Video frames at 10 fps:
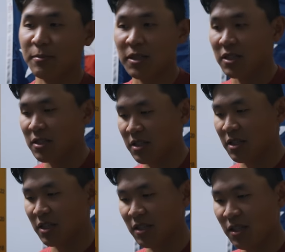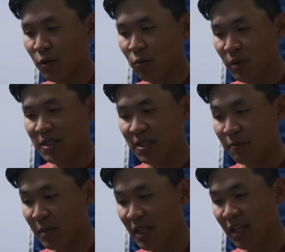because the risk
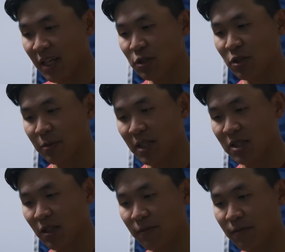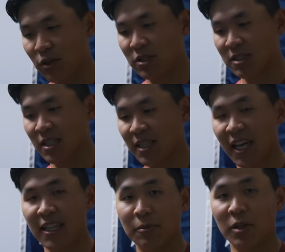of me injuring myself versus the
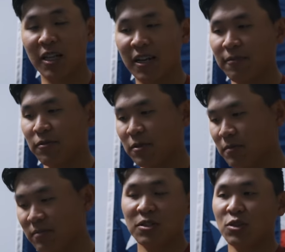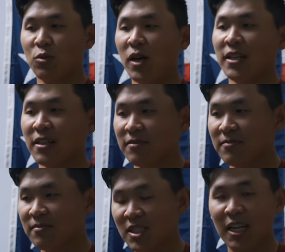gain that i'm going to get from squatting
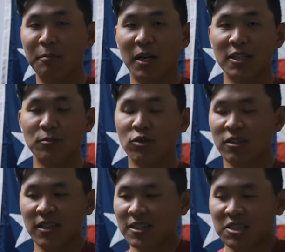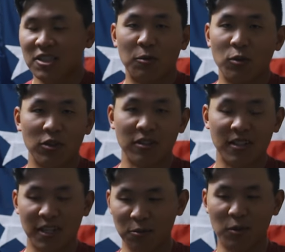10 pounds more it's just not worth it
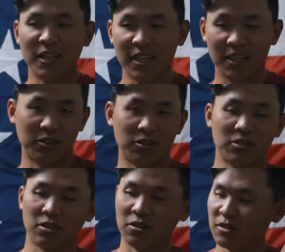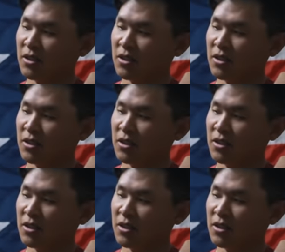i don't want to get injured so